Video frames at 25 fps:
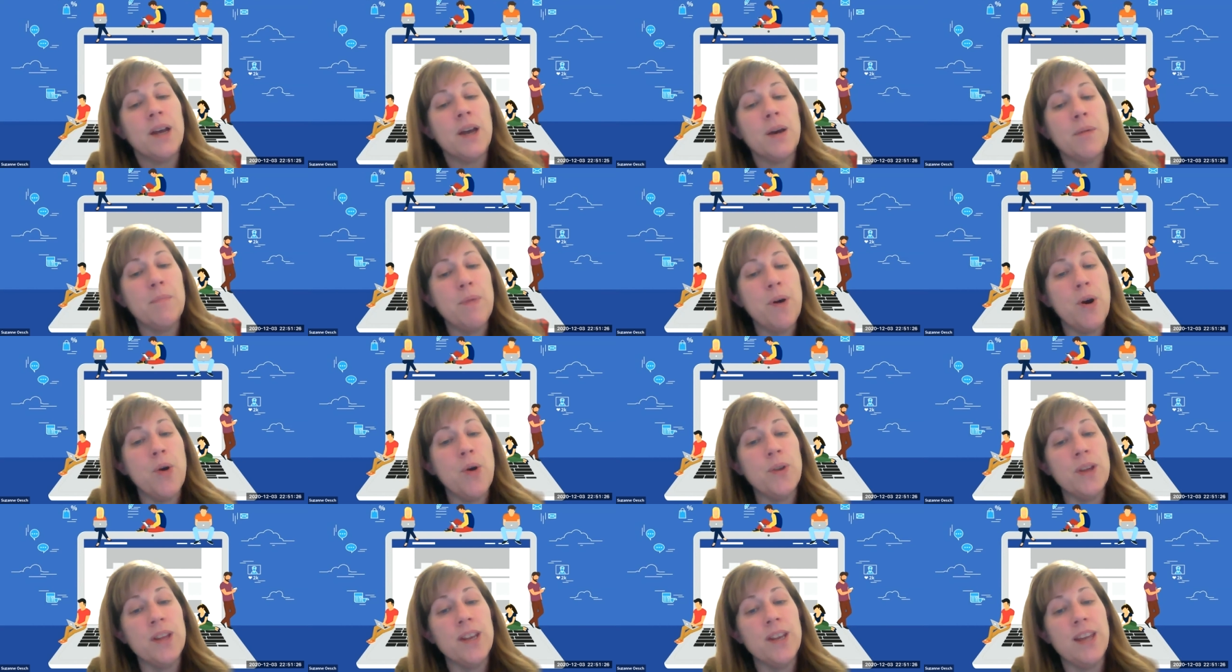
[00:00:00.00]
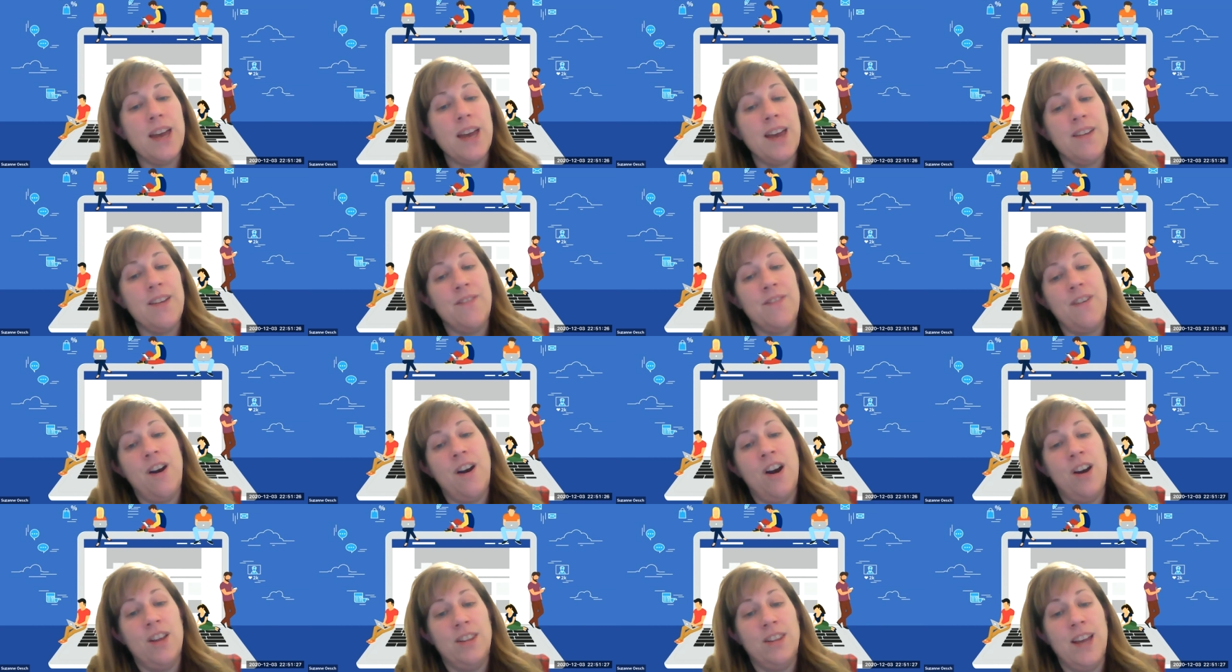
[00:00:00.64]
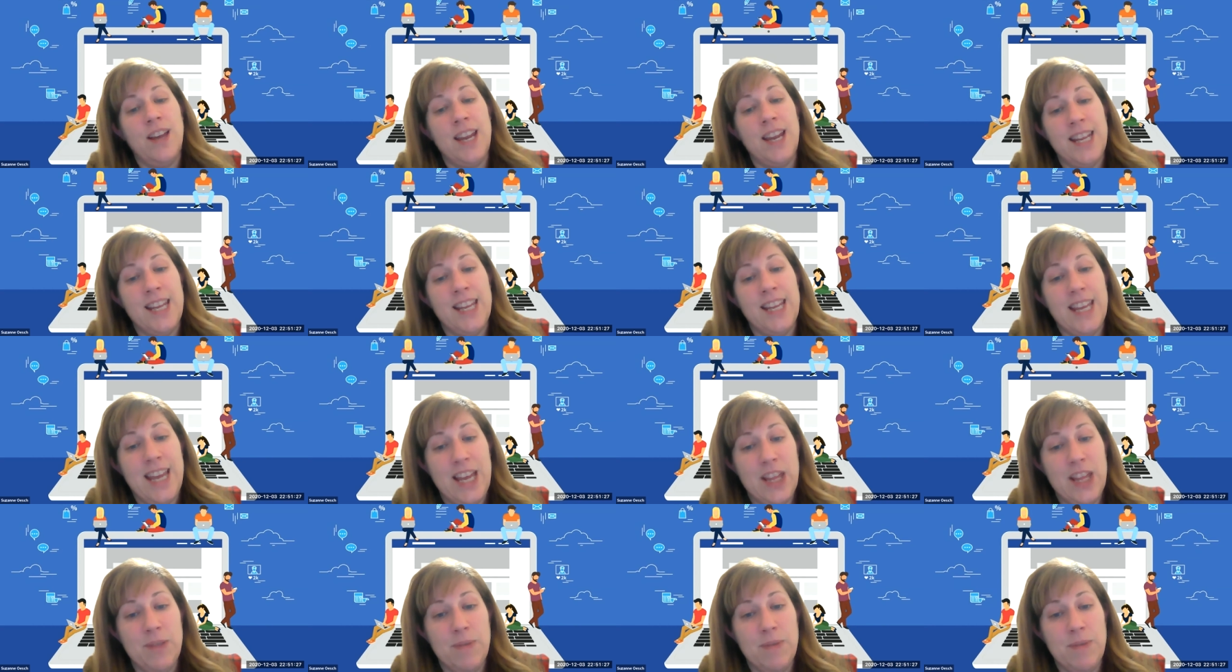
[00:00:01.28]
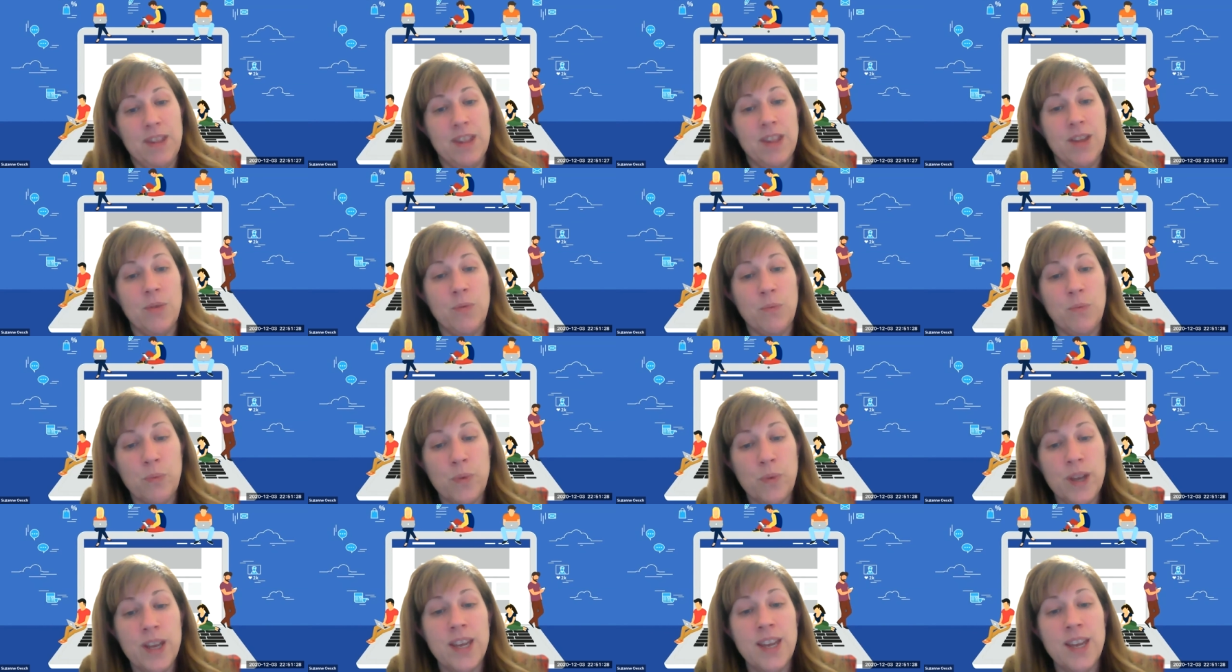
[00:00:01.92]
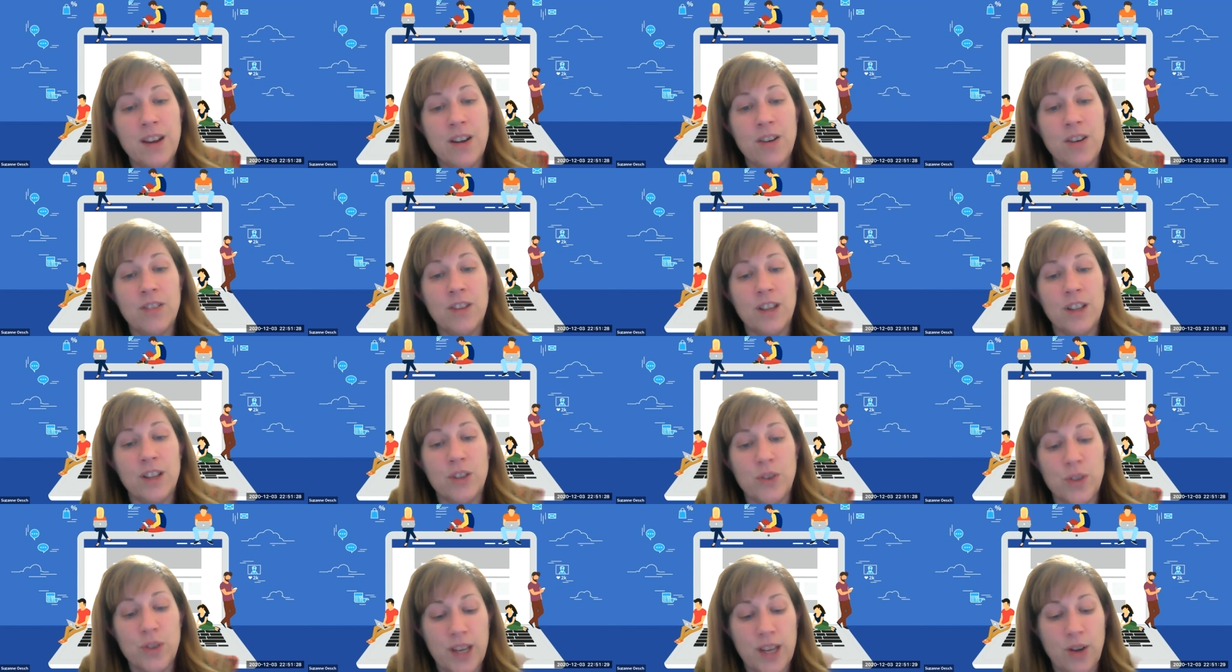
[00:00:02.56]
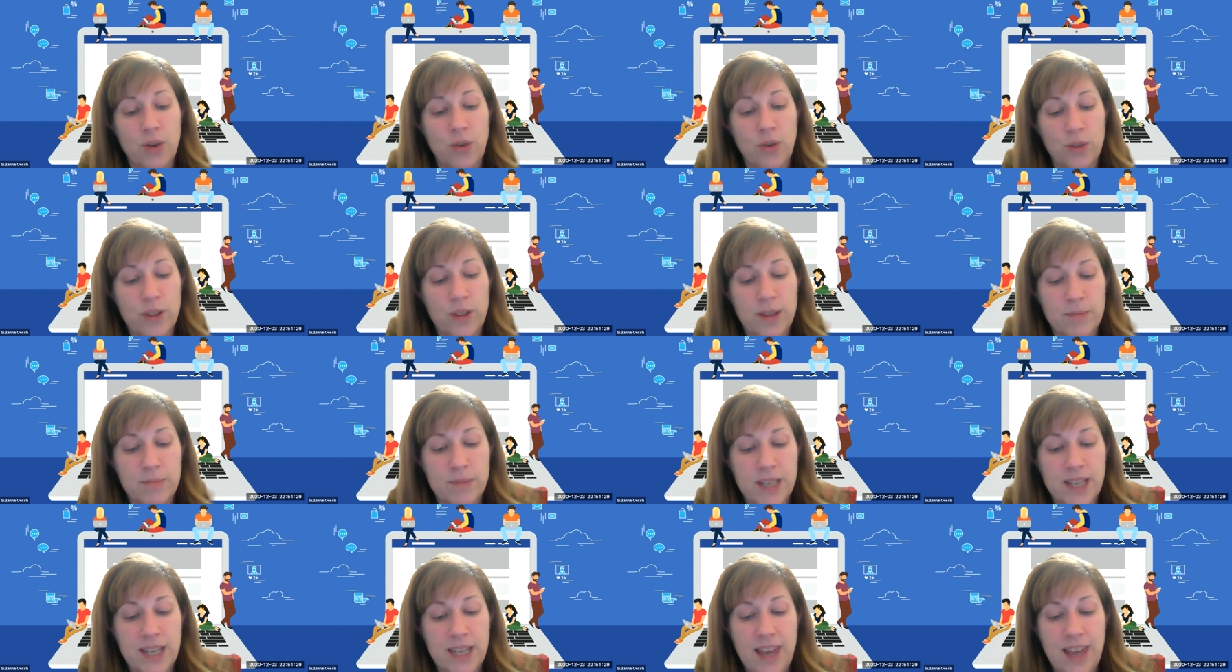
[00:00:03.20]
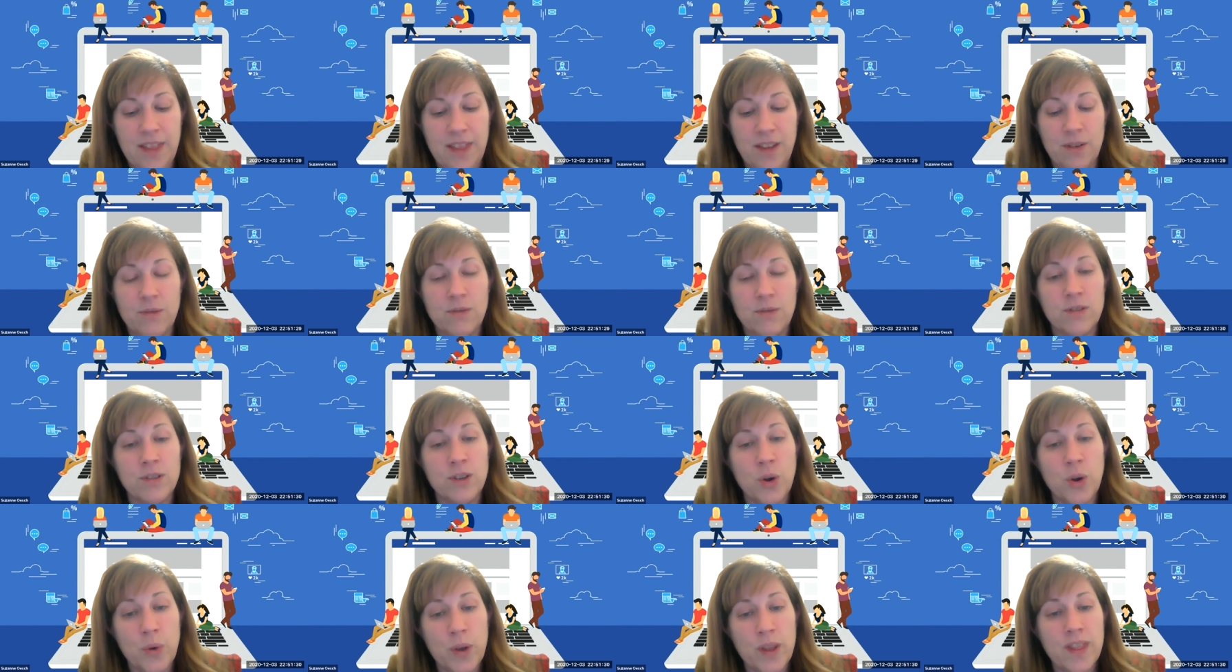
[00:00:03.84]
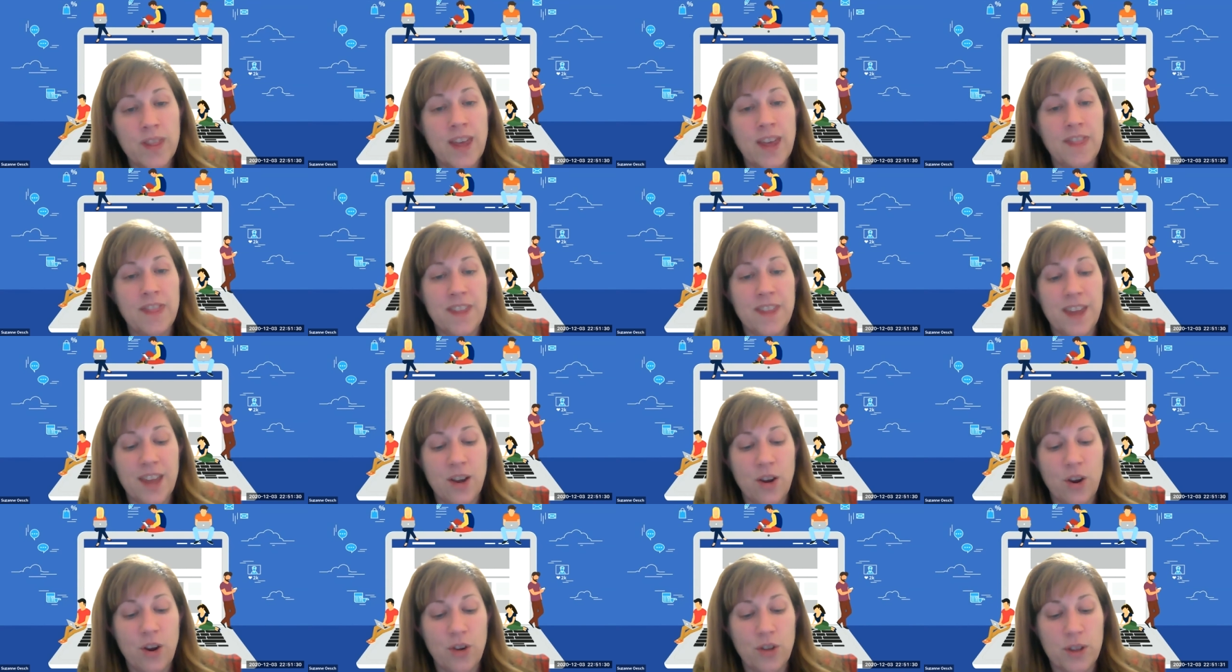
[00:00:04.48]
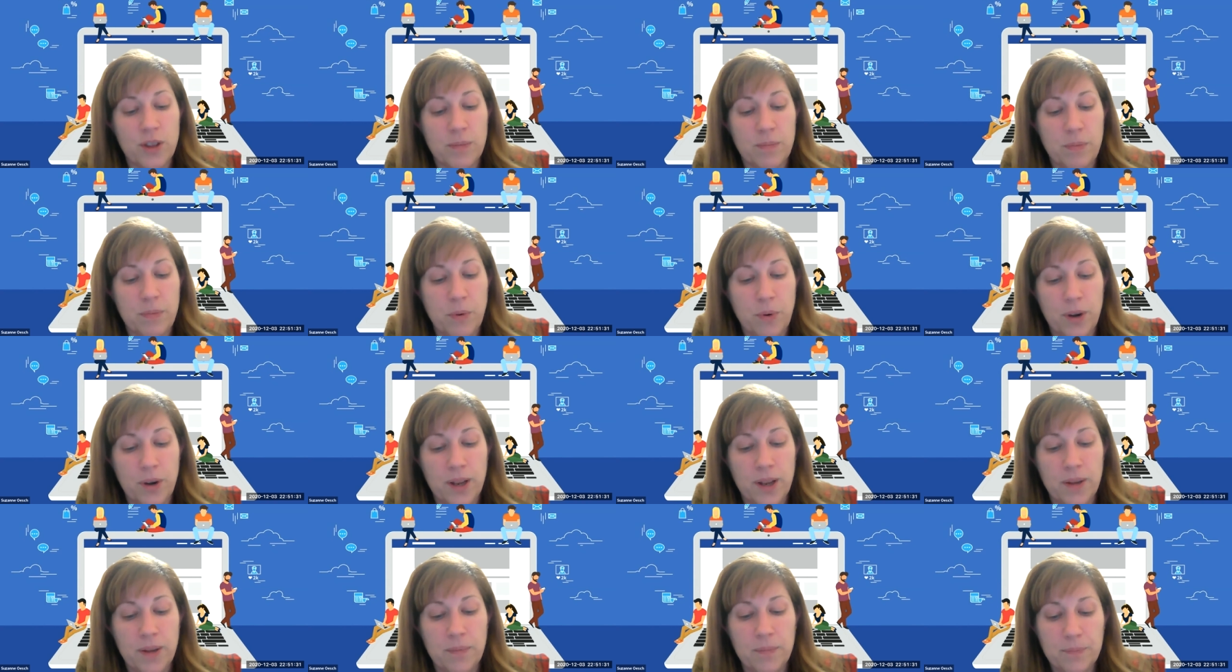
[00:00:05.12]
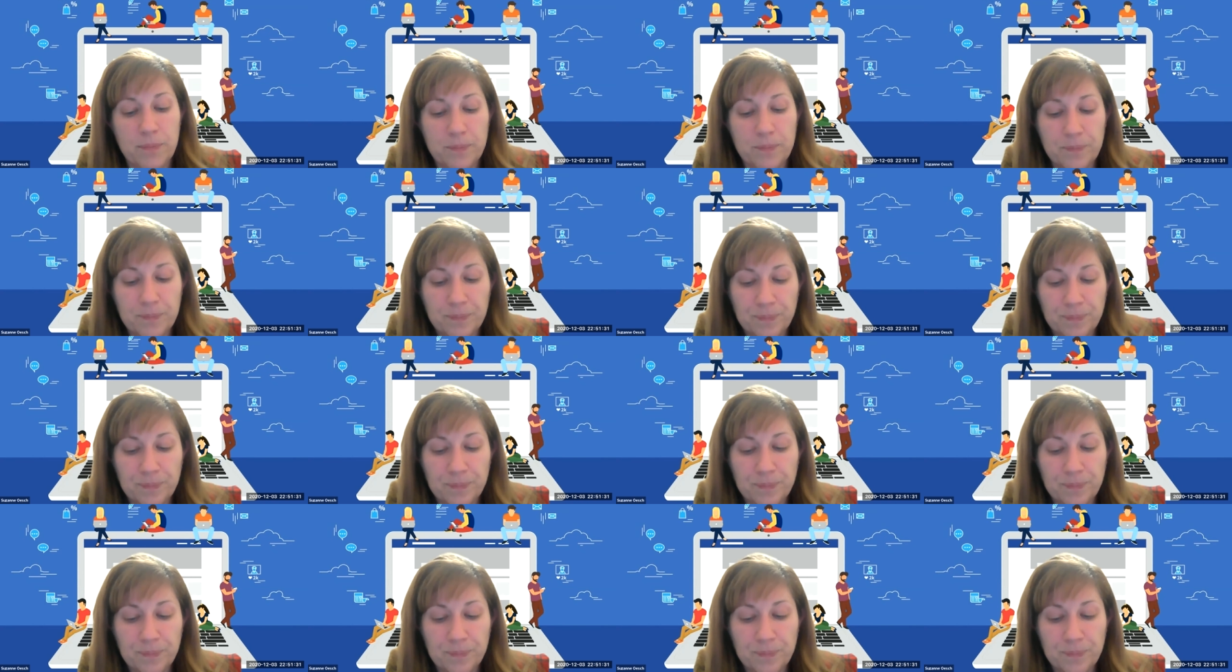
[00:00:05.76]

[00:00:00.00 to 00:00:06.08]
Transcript: component of online engagement. So we are the glue that holds them together, knowing that they are supported